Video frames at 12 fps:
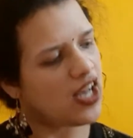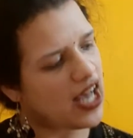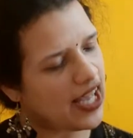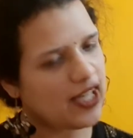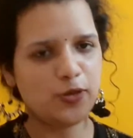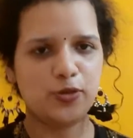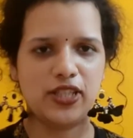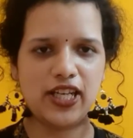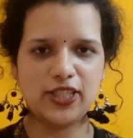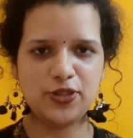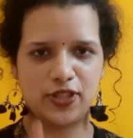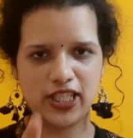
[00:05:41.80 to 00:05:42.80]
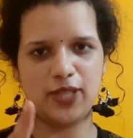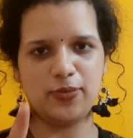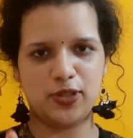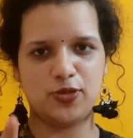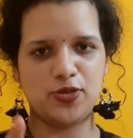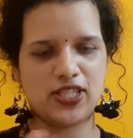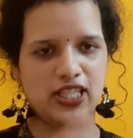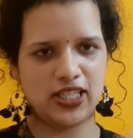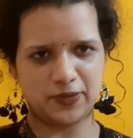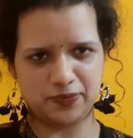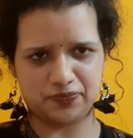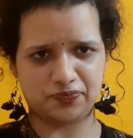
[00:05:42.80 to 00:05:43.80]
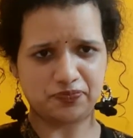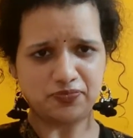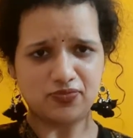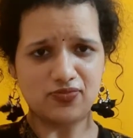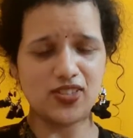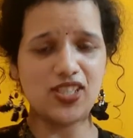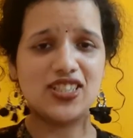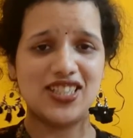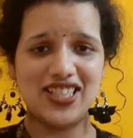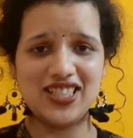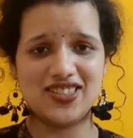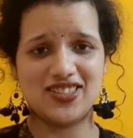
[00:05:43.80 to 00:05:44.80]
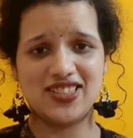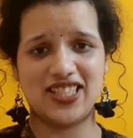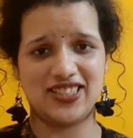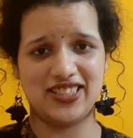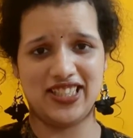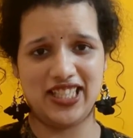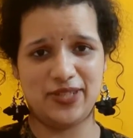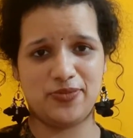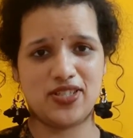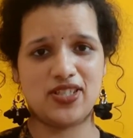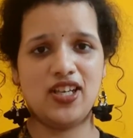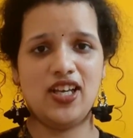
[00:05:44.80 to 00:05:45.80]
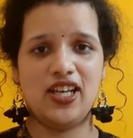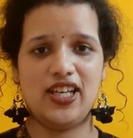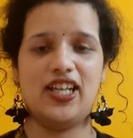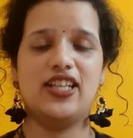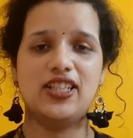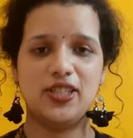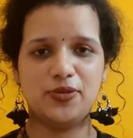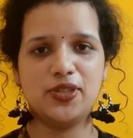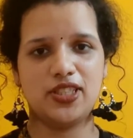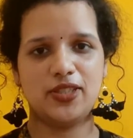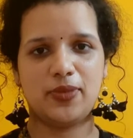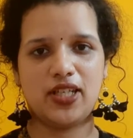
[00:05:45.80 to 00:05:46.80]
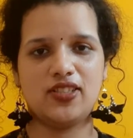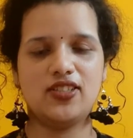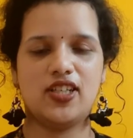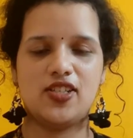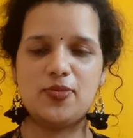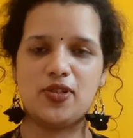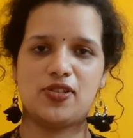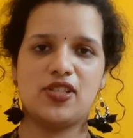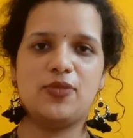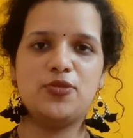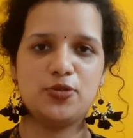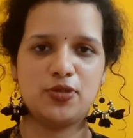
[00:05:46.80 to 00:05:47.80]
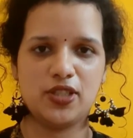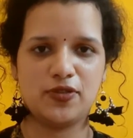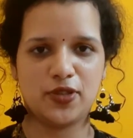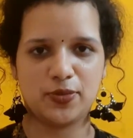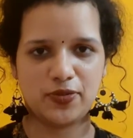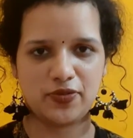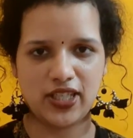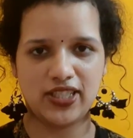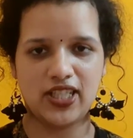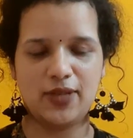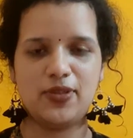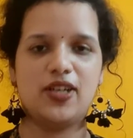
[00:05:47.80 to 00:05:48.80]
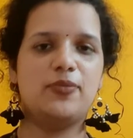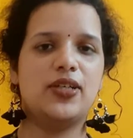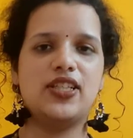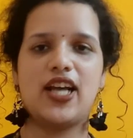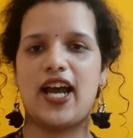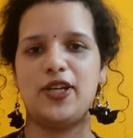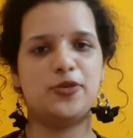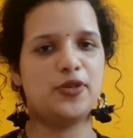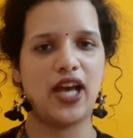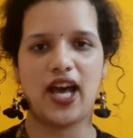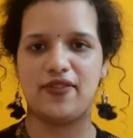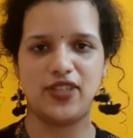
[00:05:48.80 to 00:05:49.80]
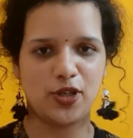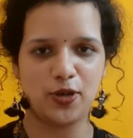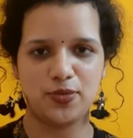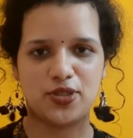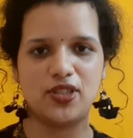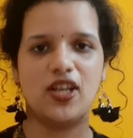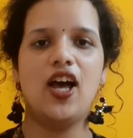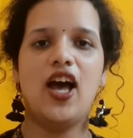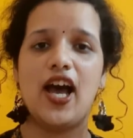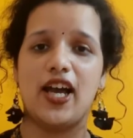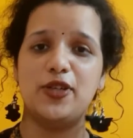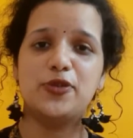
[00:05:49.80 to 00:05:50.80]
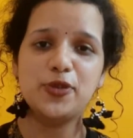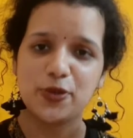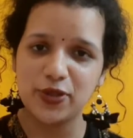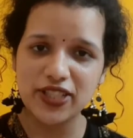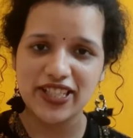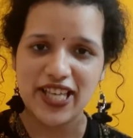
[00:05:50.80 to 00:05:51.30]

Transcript: I know that you are able to see the letters and the names in an inverted manner that is because i'm shooting from the front camera but i don't have any option i don't own a